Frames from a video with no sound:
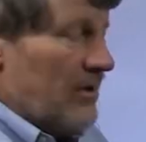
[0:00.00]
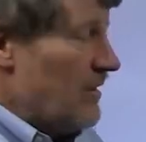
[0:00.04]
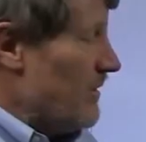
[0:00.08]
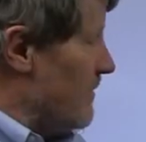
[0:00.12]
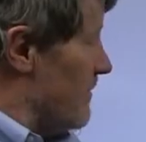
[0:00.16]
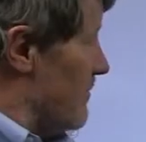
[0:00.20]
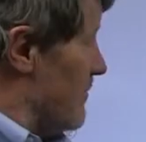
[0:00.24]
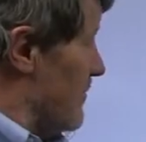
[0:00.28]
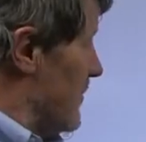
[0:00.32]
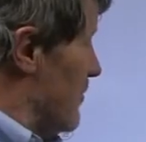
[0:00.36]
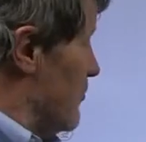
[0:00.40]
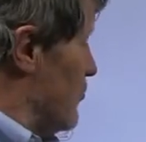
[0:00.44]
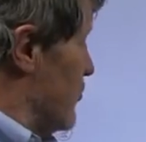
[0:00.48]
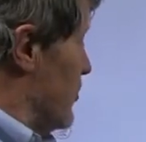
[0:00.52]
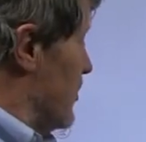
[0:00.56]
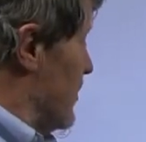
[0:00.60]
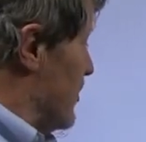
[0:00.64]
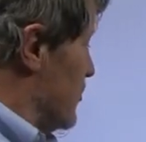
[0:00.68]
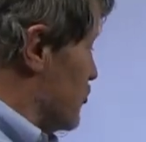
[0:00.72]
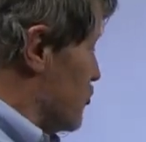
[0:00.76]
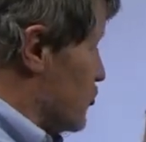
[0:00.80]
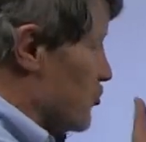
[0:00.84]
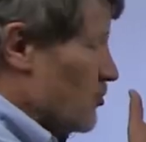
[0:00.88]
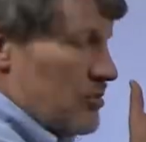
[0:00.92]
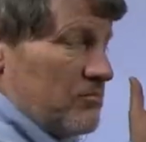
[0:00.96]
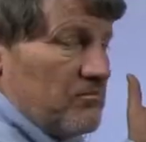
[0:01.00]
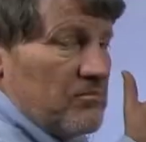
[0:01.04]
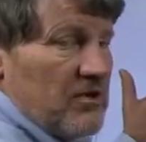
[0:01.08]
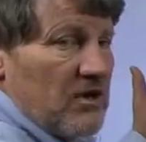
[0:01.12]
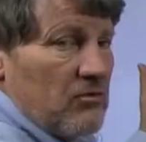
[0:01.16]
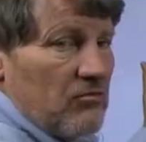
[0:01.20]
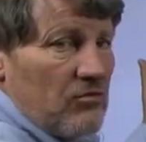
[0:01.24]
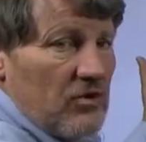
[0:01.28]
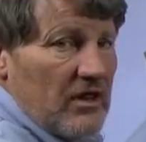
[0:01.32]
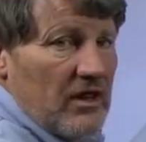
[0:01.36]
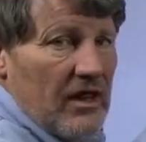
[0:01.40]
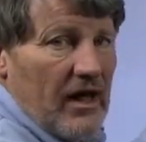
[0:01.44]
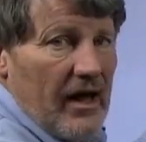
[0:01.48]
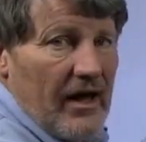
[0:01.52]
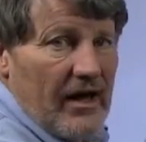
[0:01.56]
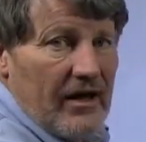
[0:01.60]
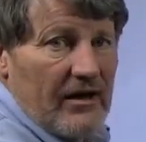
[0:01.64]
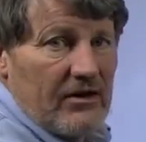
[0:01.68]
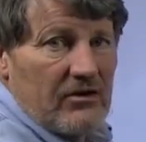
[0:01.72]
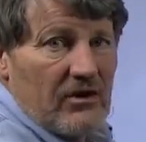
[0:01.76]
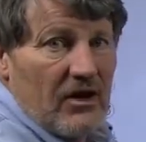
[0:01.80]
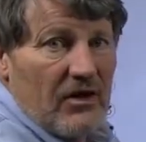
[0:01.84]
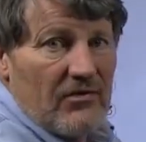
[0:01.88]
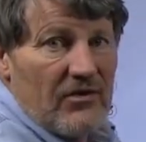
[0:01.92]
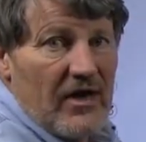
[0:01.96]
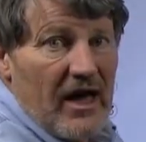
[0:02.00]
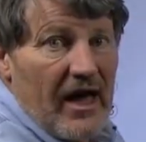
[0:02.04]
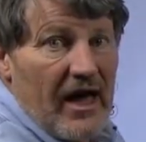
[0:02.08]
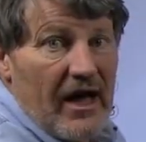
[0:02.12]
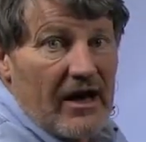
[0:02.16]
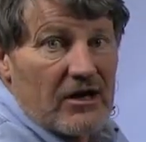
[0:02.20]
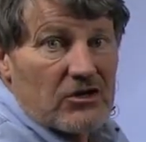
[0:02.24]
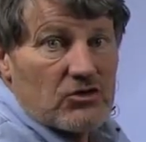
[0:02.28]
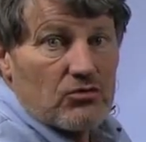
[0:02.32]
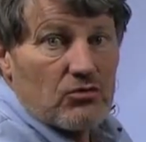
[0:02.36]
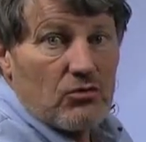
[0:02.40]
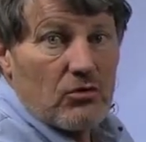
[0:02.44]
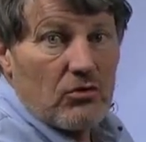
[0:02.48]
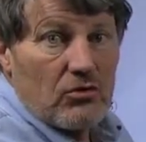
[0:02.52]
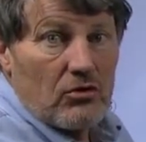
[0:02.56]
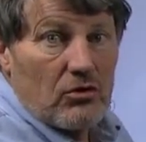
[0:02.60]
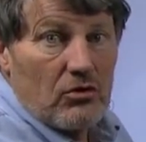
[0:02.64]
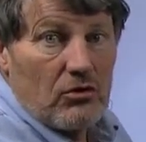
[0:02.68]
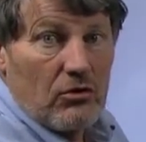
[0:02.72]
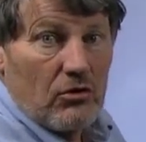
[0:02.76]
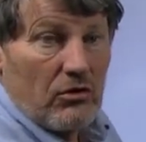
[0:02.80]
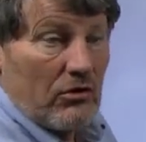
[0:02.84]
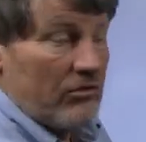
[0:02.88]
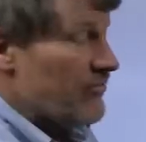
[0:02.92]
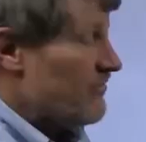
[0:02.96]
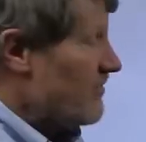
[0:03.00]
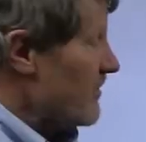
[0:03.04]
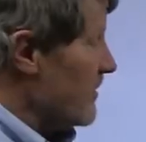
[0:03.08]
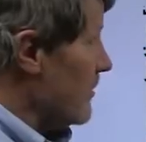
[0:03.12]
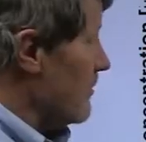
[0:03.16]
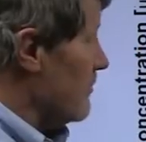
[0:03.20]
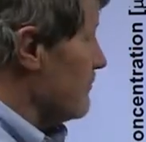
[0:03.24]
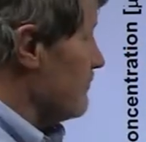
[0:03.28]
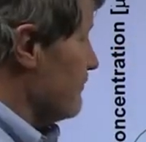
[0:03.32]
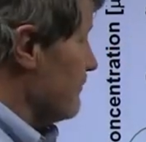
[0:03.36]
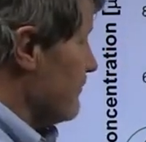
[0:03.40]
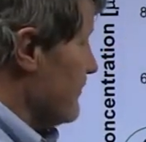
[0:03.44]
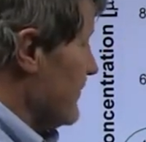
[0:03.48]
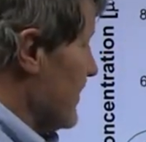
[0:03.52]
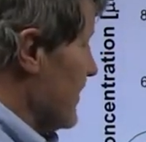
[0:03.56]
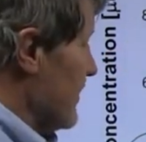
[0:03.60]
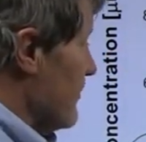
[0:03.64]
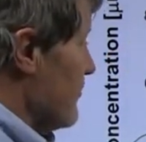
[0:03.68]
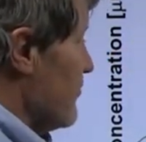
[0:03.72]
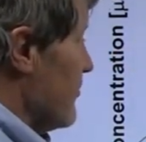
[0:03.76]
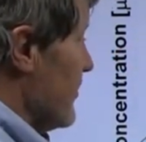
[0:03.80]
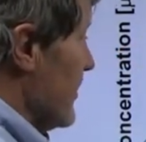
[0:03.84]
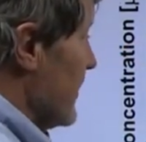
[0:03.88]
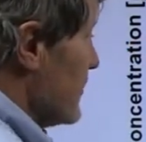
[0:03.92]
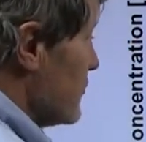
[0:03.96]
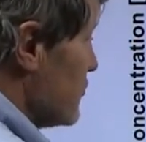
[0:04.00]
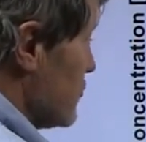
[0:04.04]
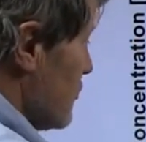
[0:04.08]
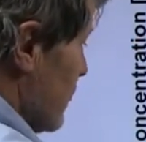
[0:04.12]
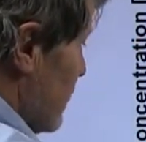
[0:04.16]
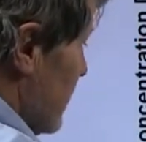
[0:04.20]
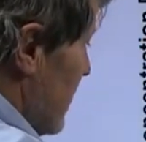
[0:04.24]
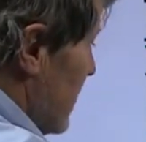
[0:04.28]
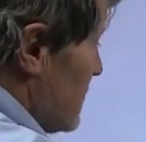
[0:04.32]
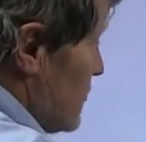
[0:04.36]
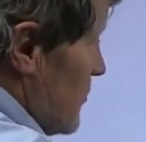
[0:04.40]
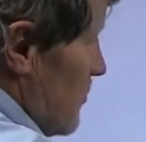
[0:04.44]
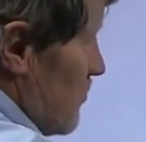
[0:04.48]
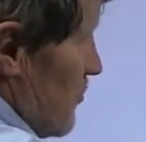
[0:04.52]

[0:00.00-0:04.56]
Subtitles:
and when they should be reliant on the actual chlorophyll and things. And that's